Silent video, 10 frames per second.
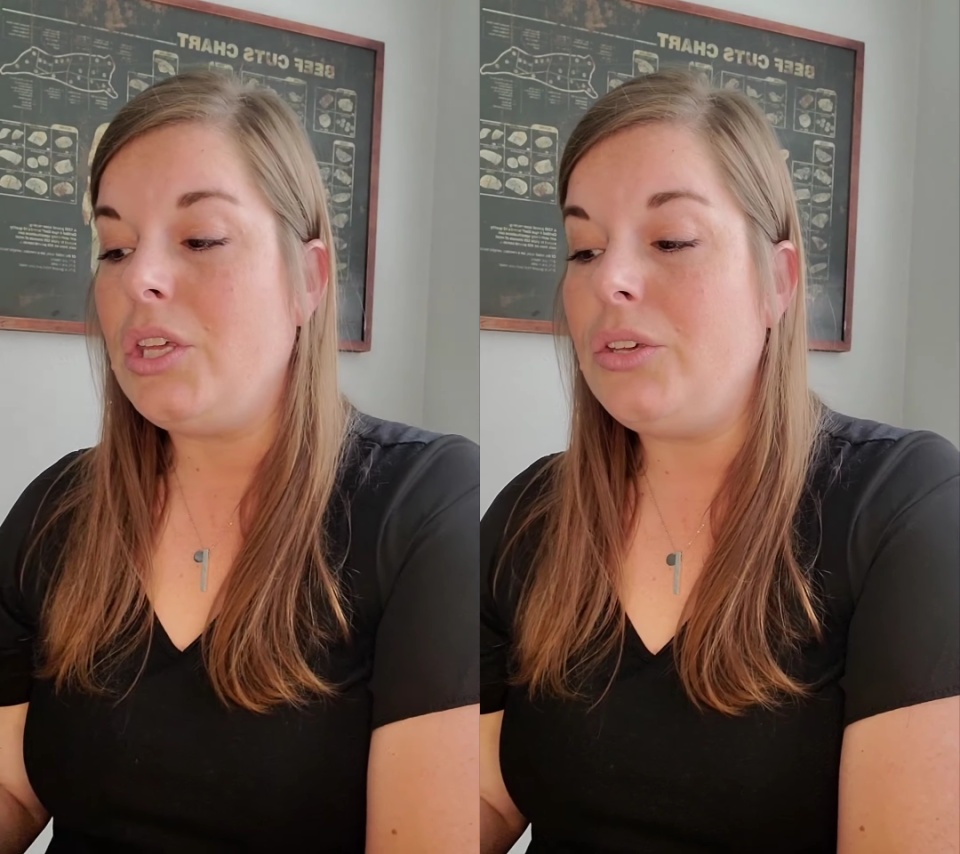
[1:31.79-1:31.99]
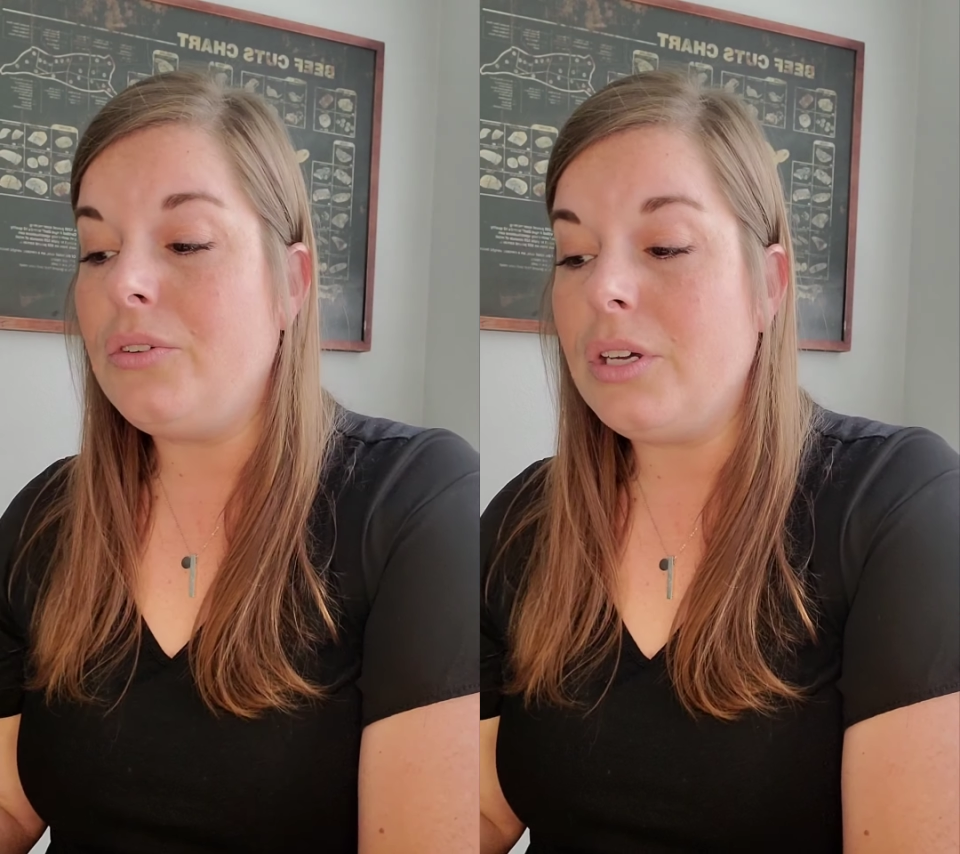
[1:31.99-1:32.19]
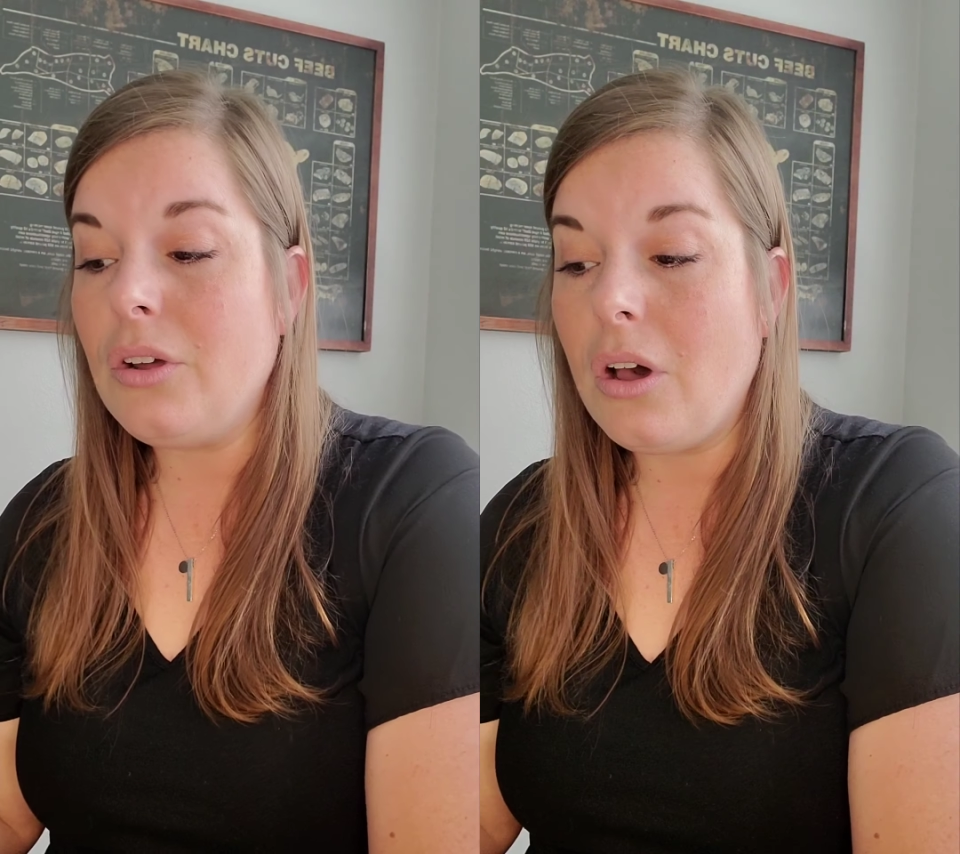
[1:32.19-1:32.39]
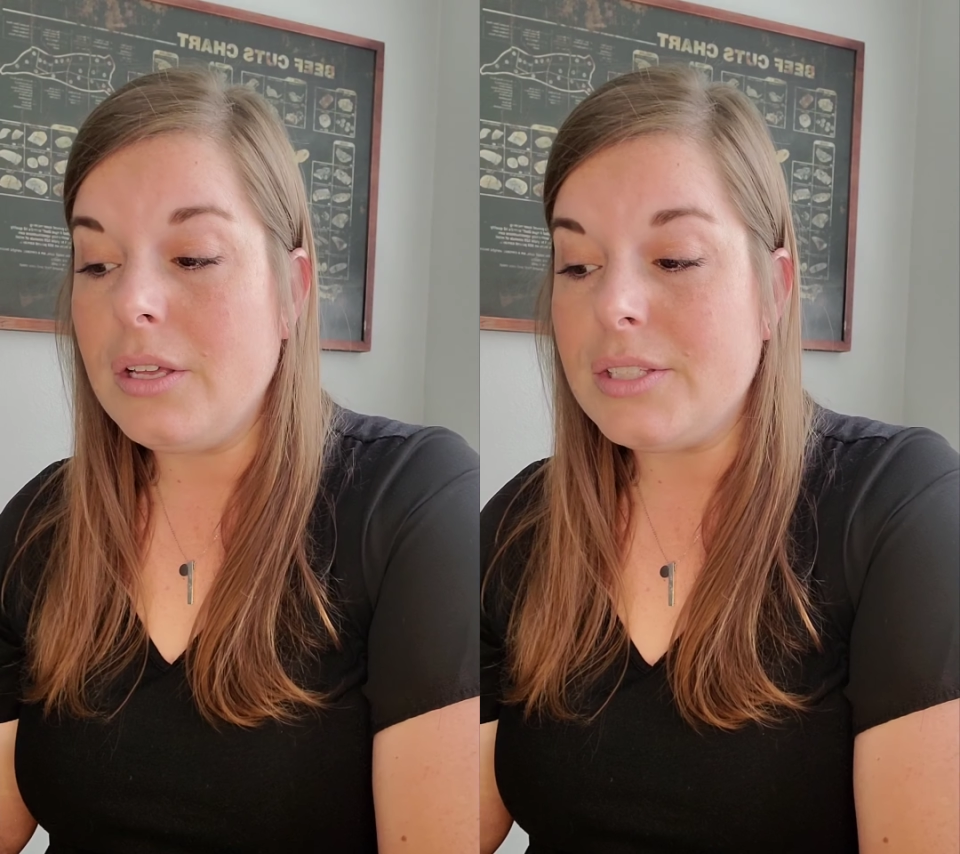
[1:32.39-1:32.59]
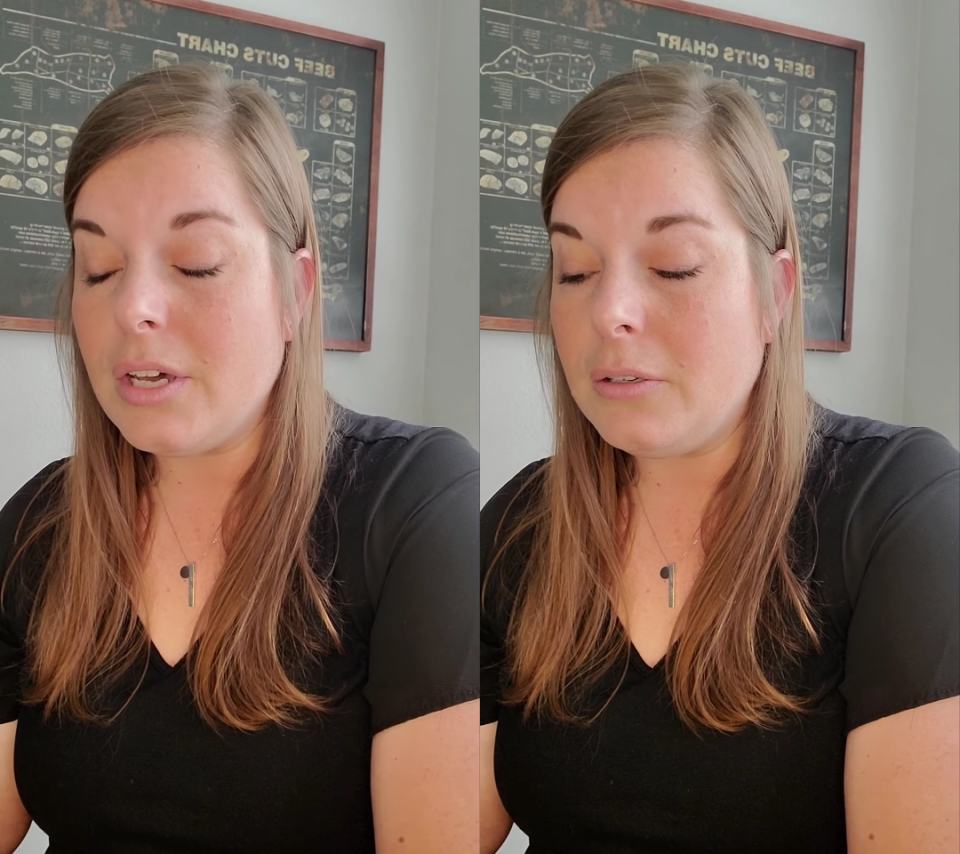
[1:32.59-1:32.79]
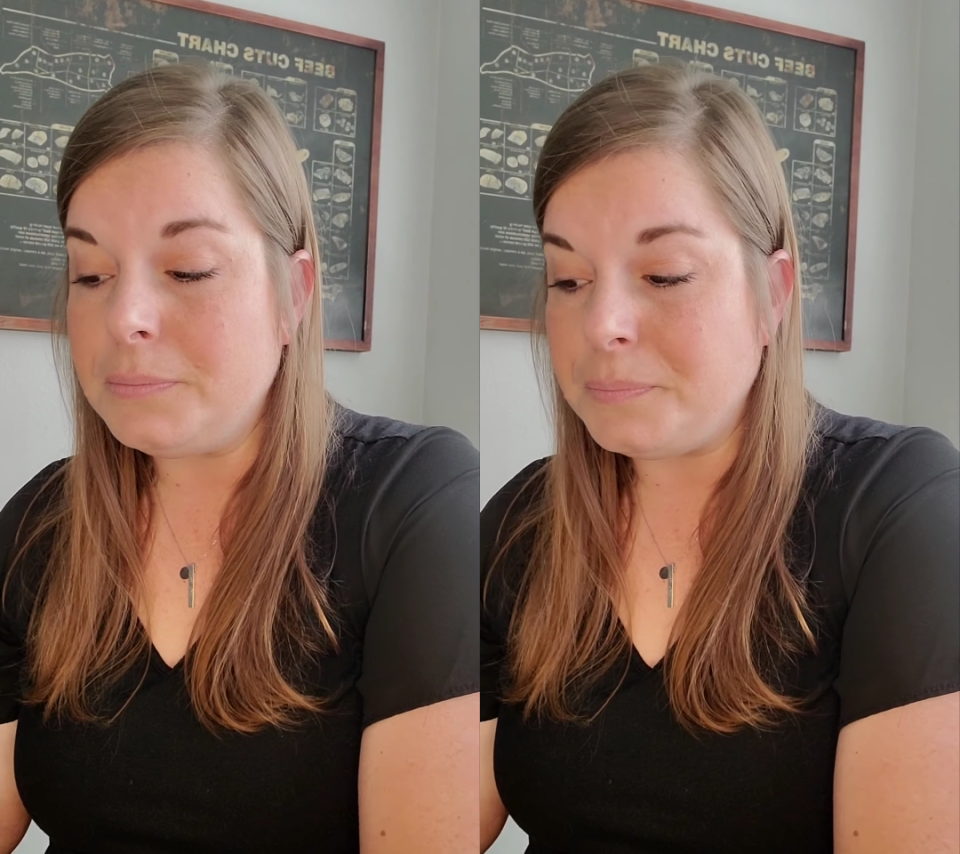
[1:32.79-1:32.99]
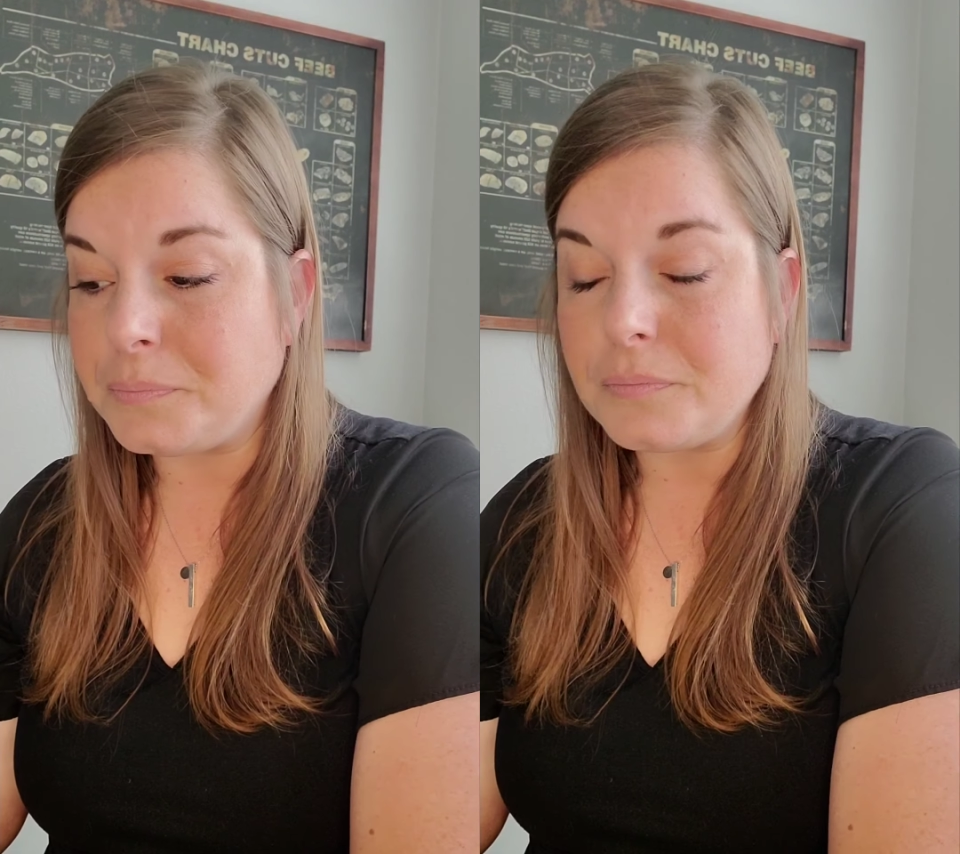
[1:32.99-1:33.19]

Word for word: you could also,